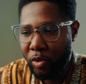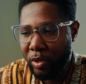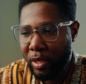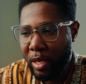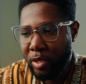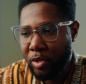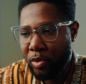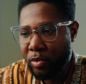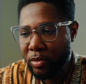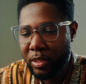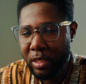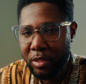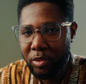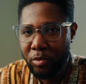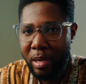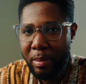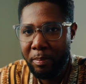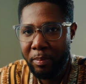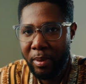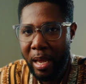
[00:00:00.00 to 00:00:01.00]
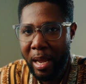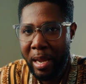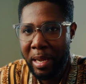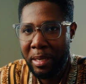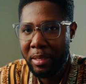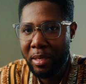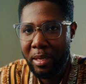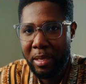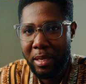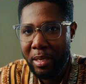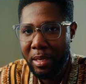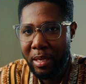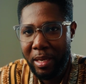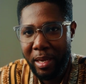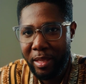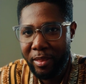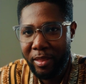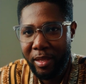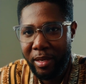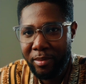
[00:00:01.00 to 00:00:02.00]
You can use this to apply
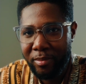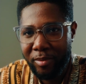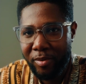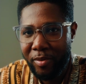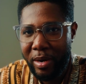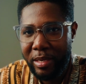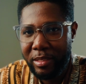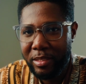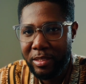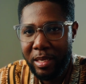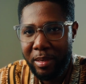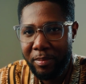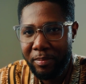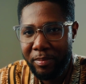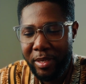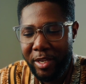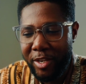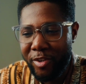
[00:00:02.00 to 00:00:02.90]
and then create some